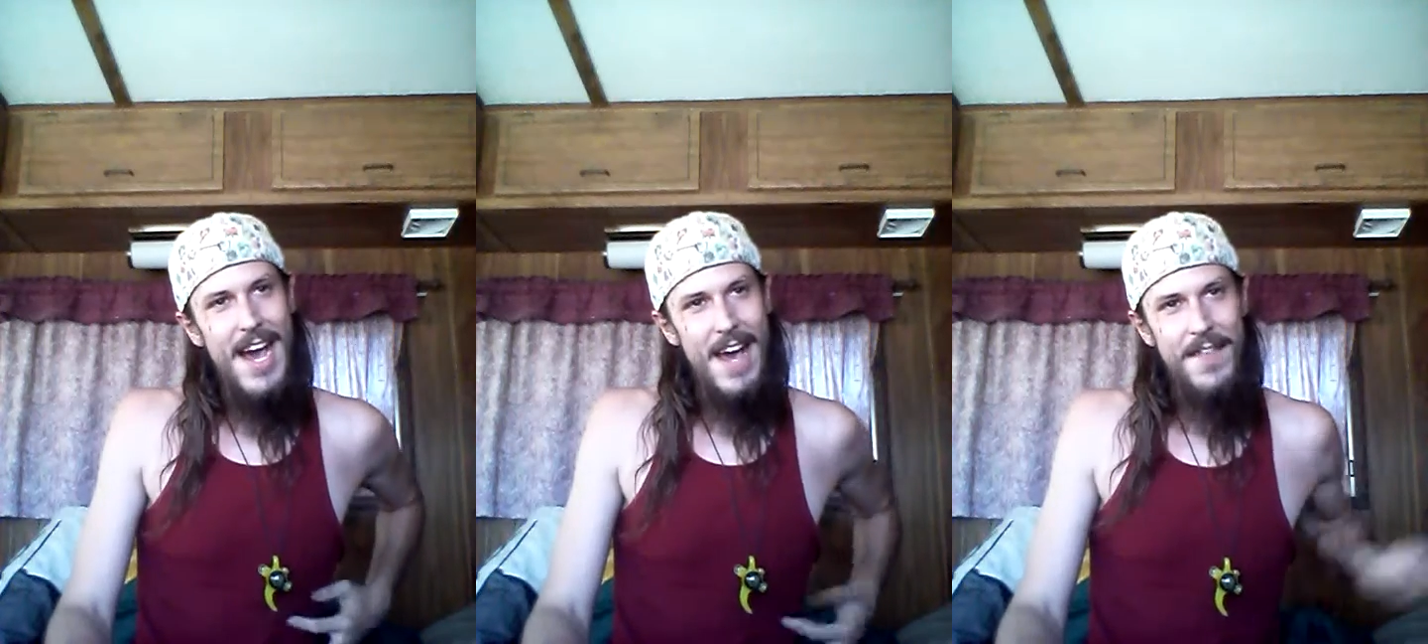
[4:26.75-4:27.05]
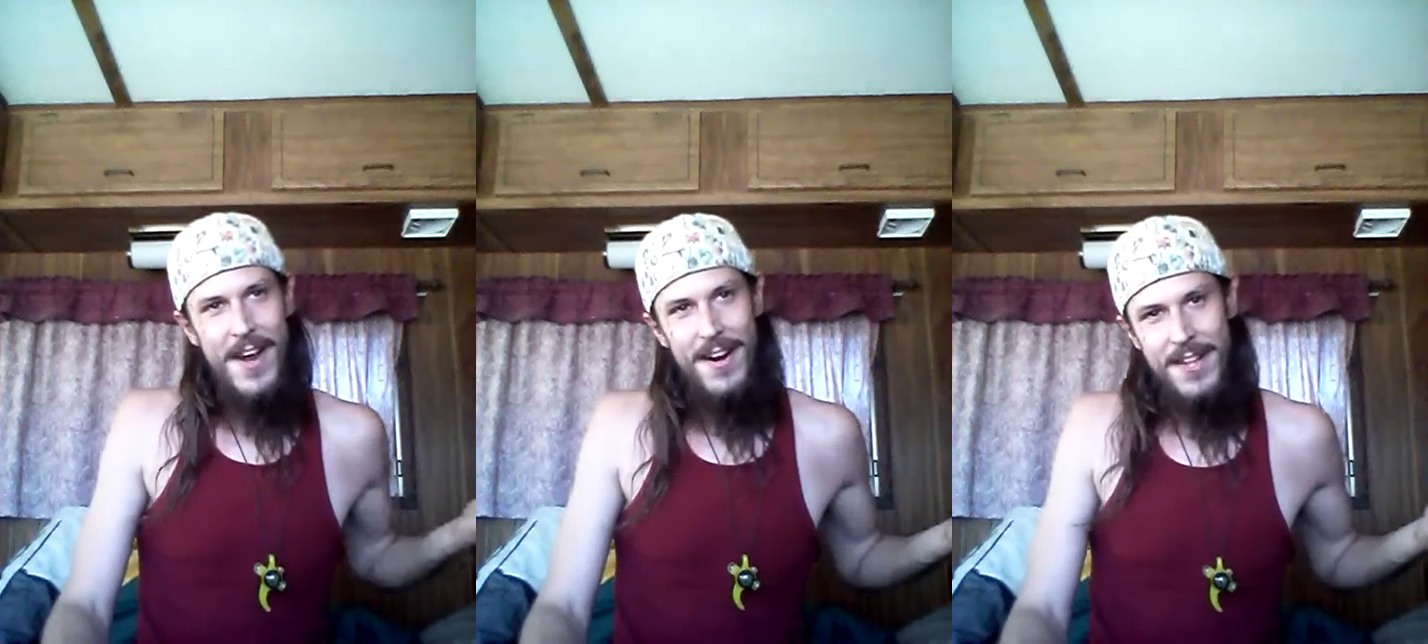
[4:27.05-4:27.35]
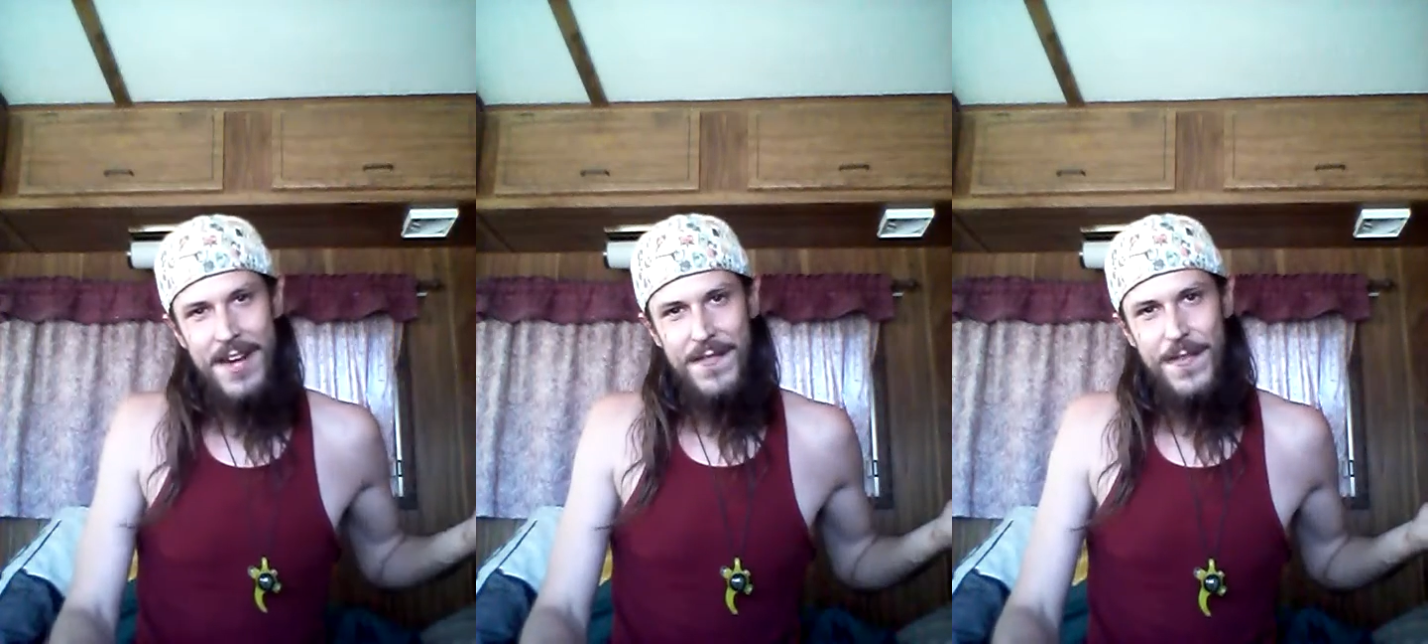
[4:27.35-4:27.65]
I have a
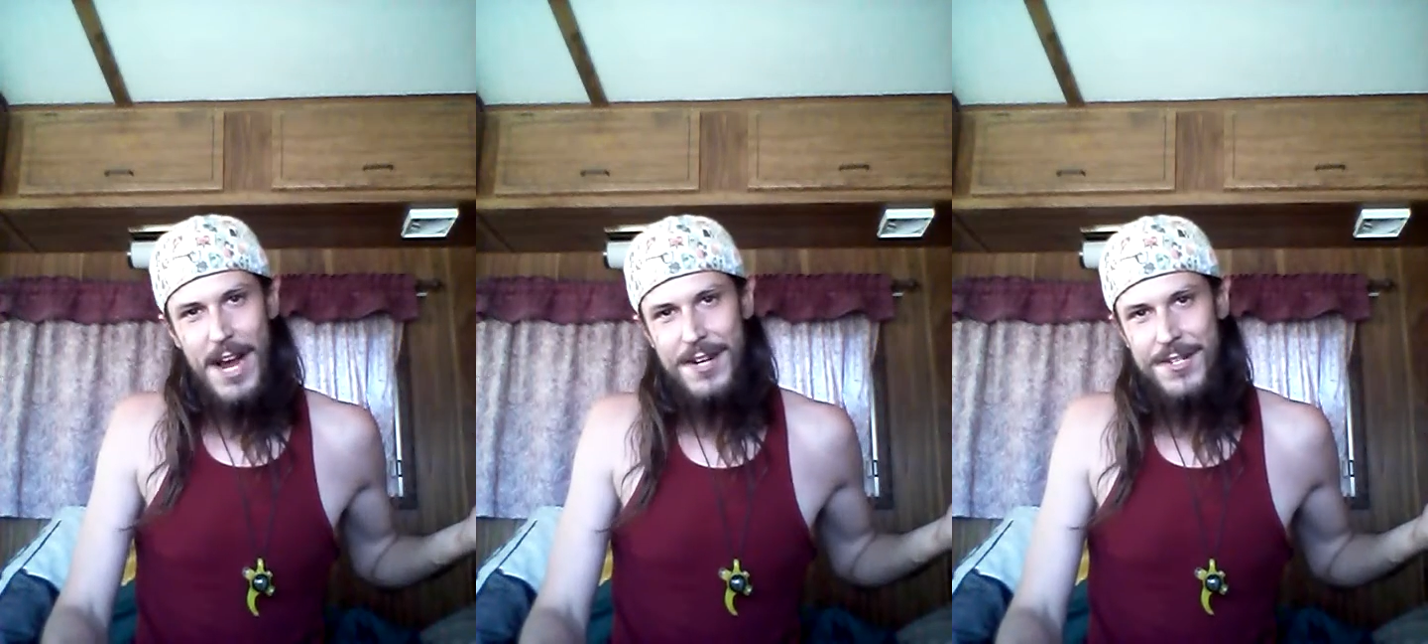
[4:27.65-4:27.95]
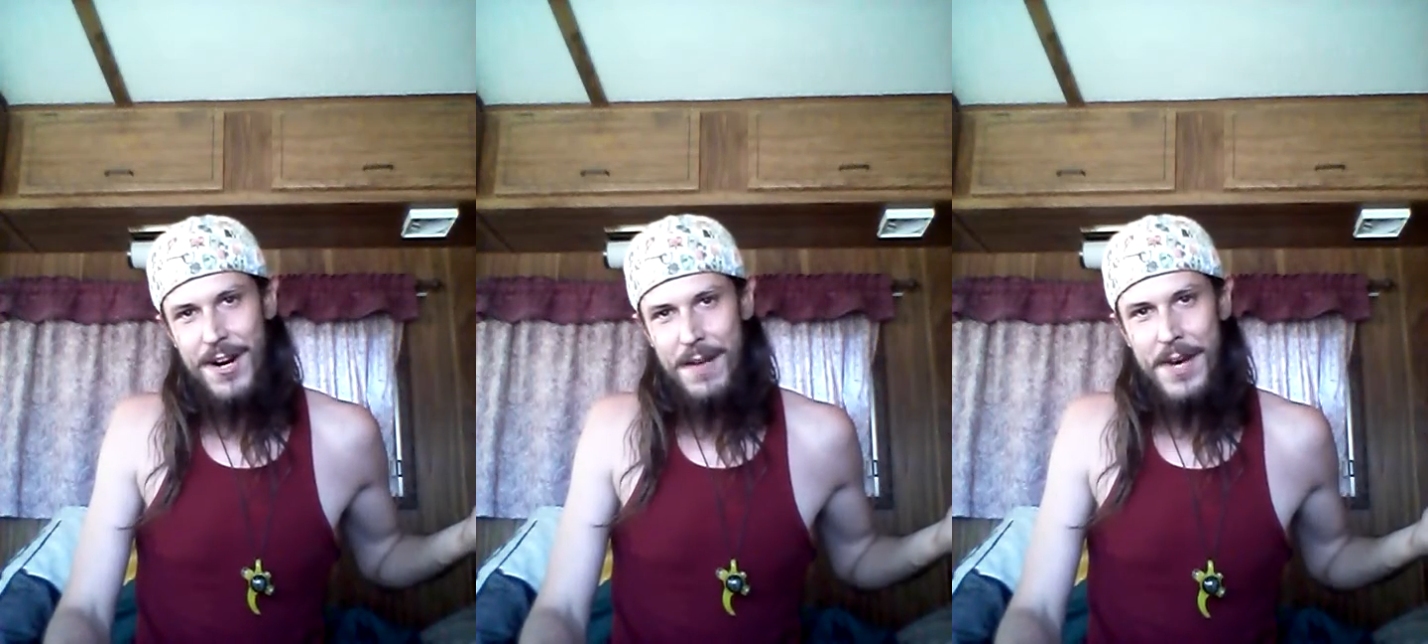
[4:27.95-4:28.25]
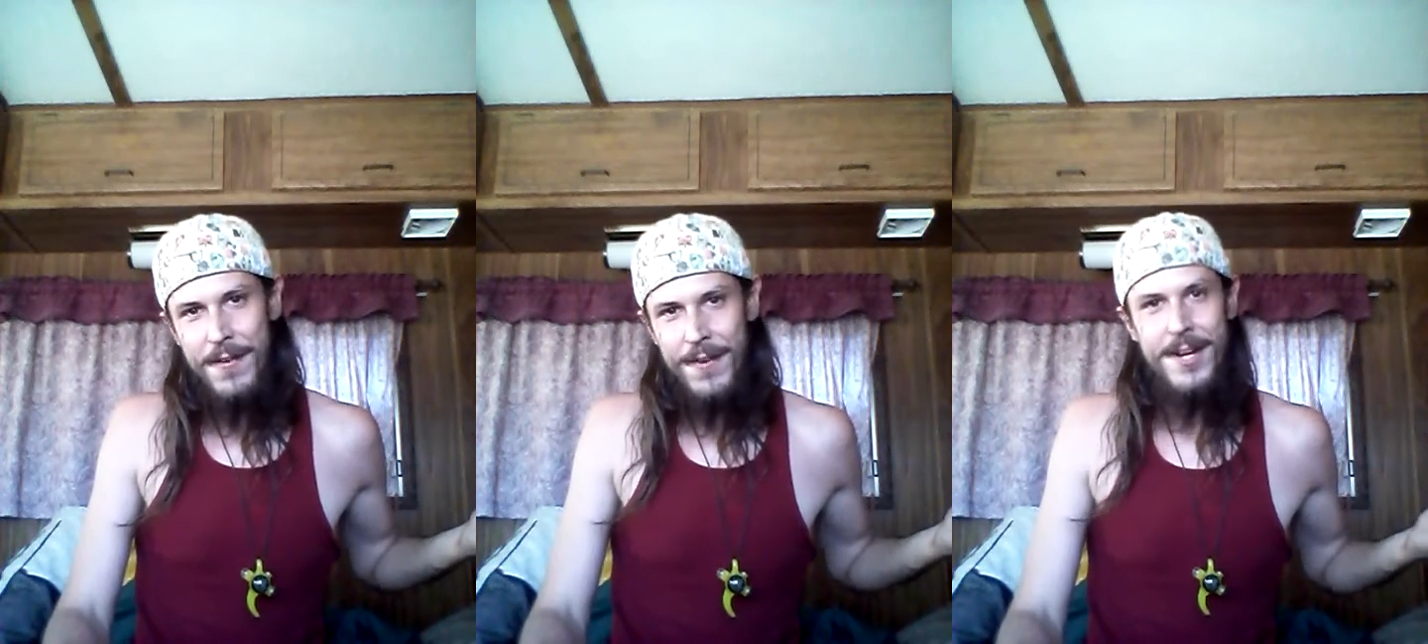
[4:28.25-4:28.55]
hairline fracture
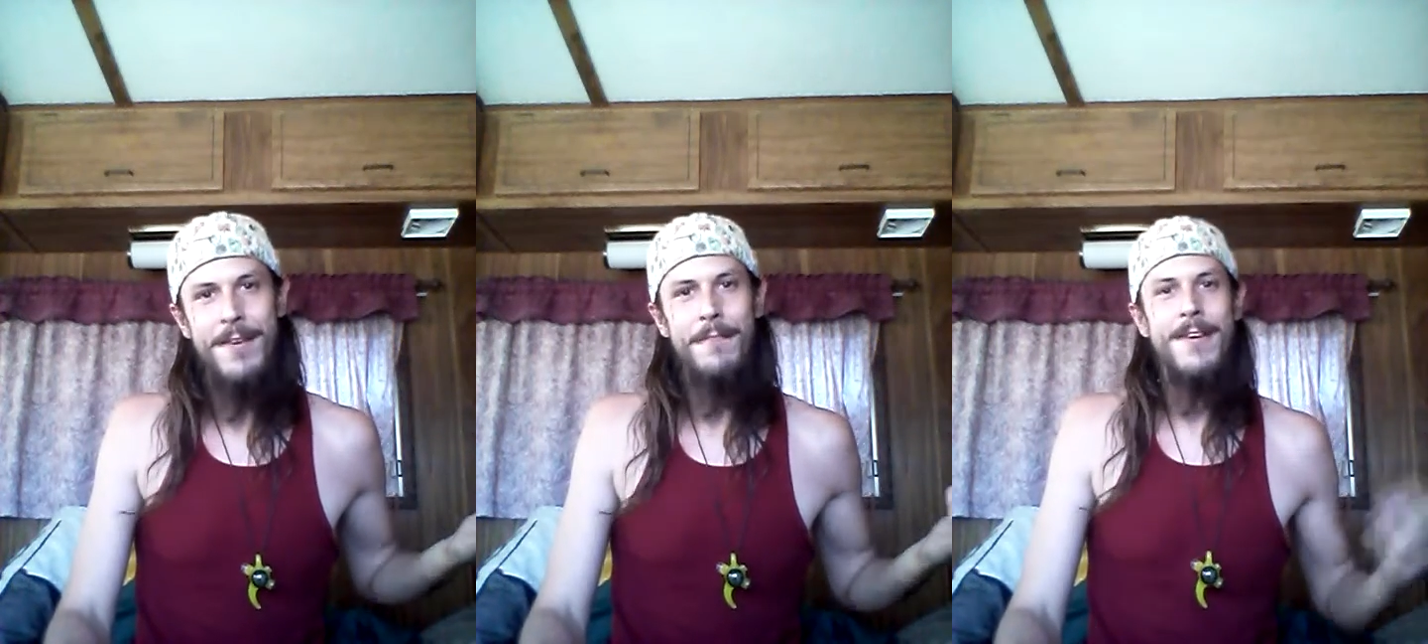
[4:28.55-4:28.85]
on my rib.